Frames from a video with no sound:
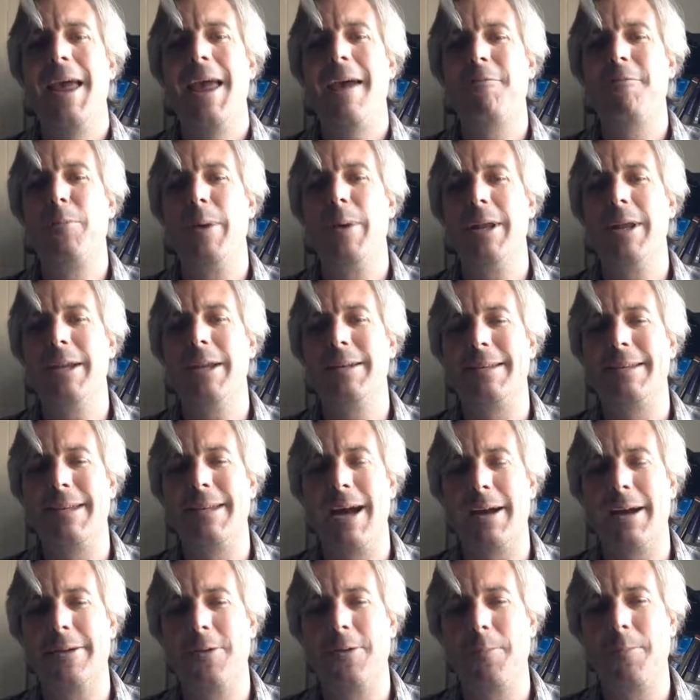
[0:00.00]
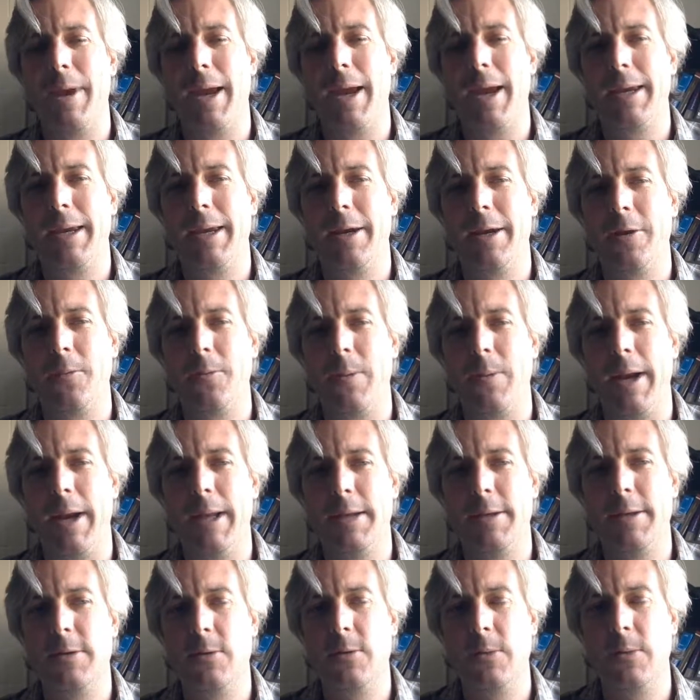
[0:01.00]
Everybody, it's Dr. Mac here,
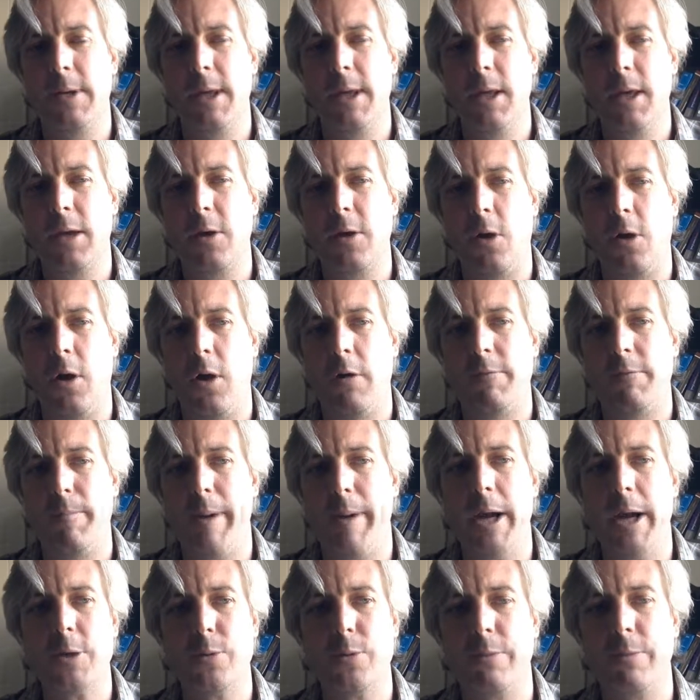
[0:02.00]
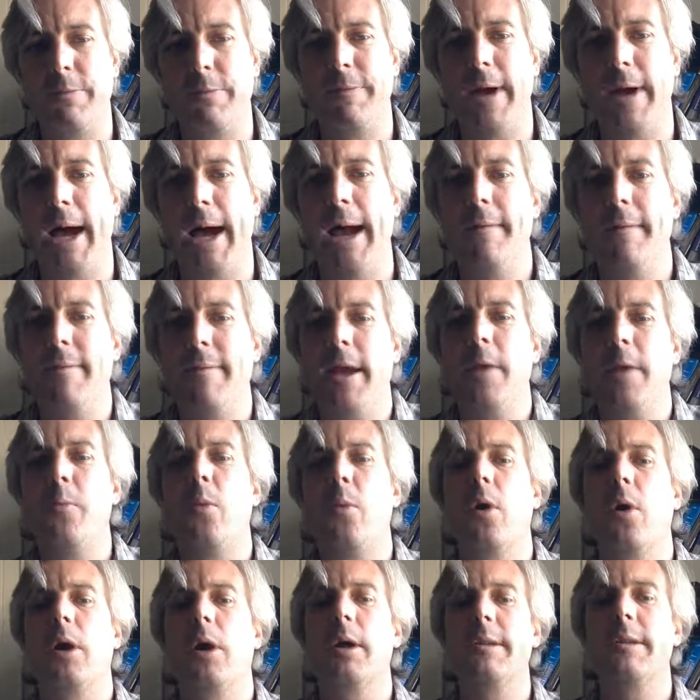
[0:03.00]
ready to kick off Module 5,
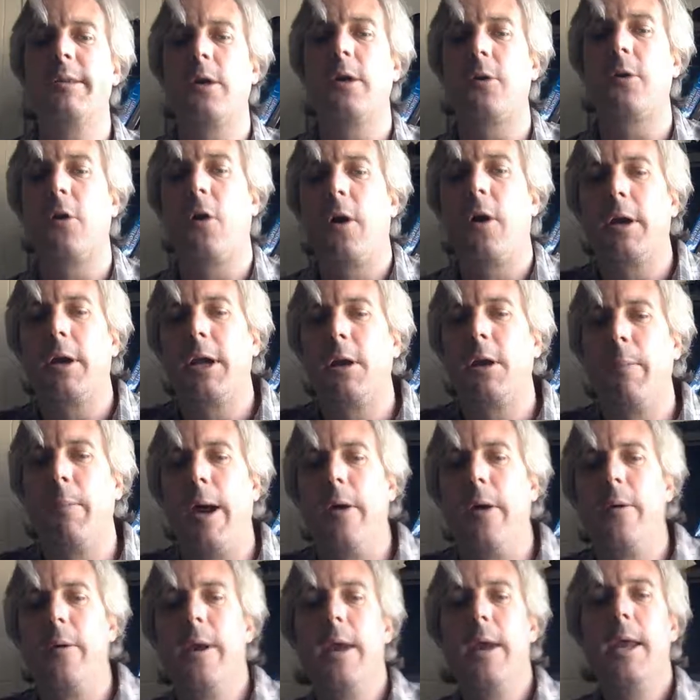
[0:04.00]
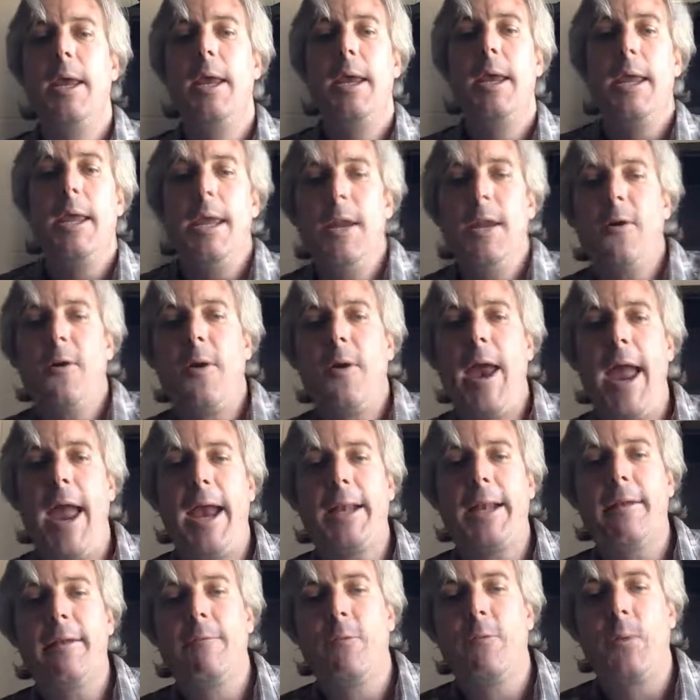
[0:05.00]
and we're going to start talking about
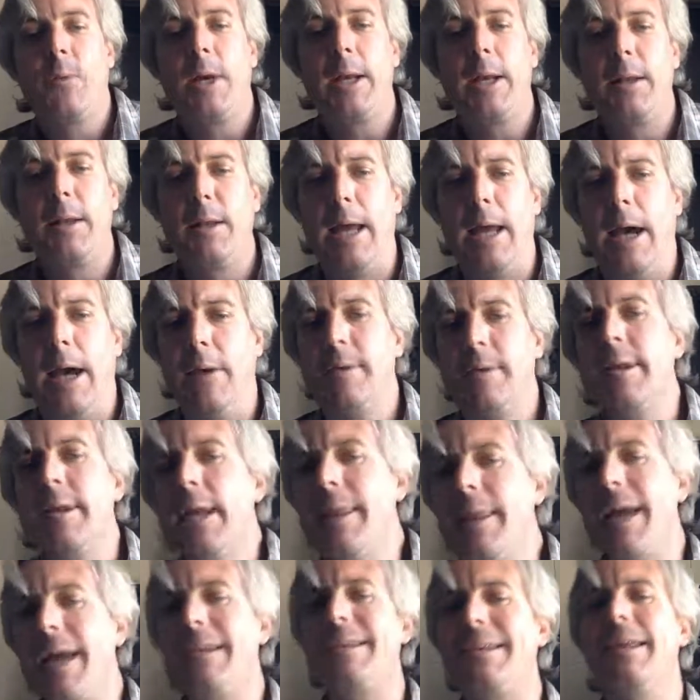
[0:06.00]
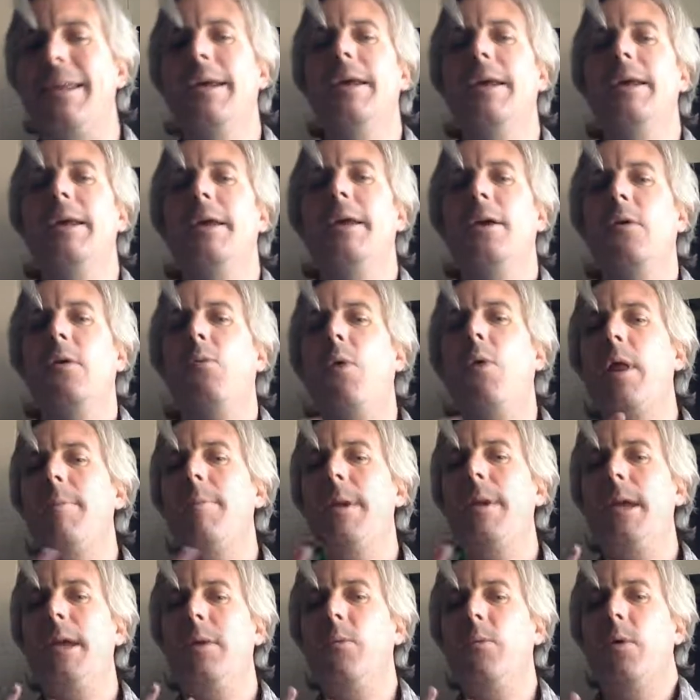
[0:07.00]
interactive read-alouds. And that's what I
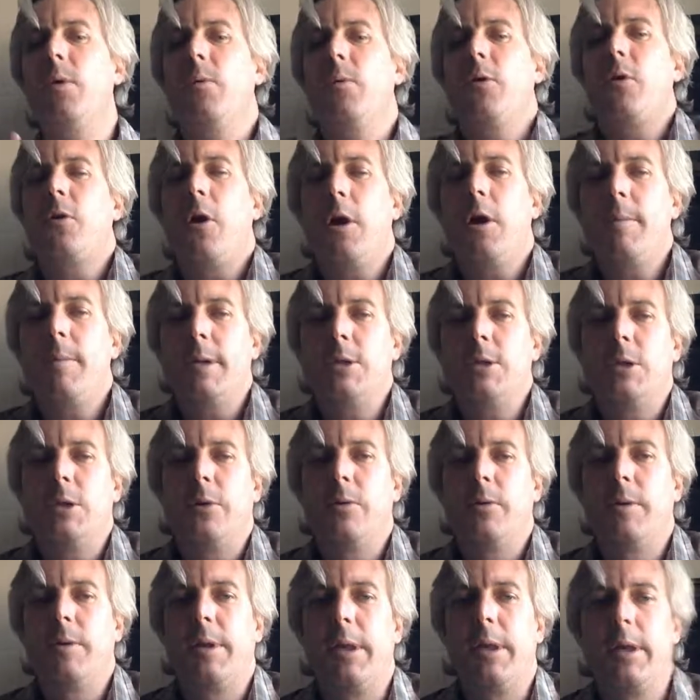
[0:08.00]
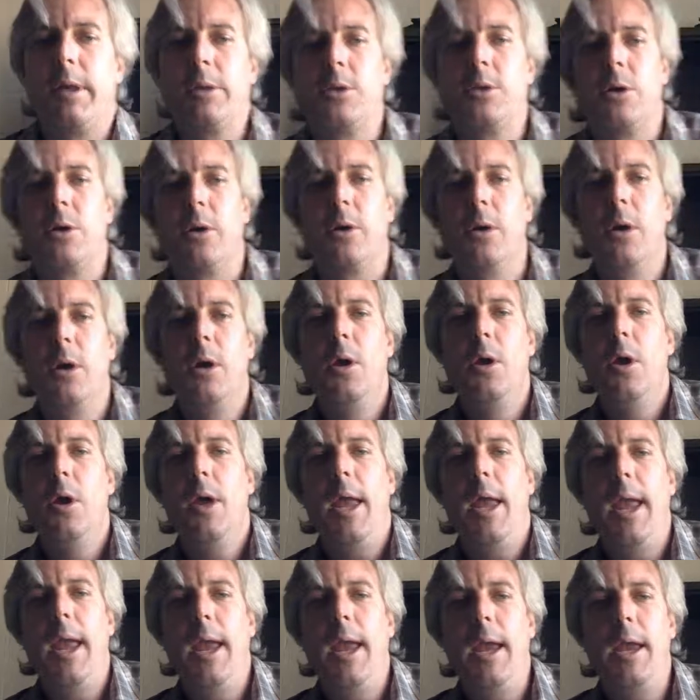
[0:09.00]
mean when we're talking about children's literature,
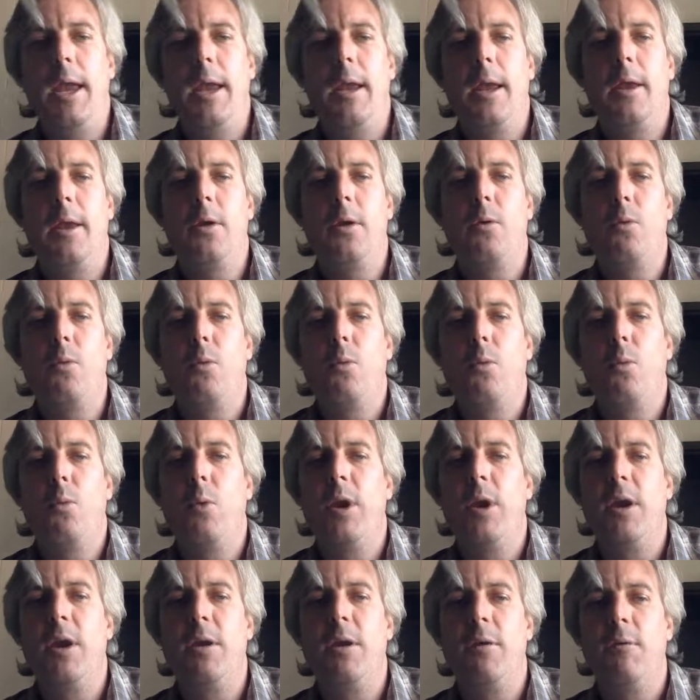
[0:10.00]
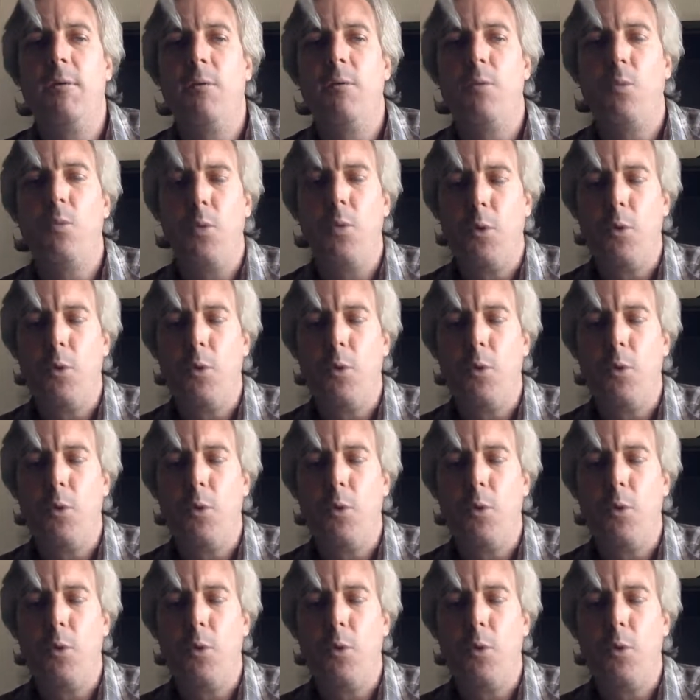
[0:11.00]
and we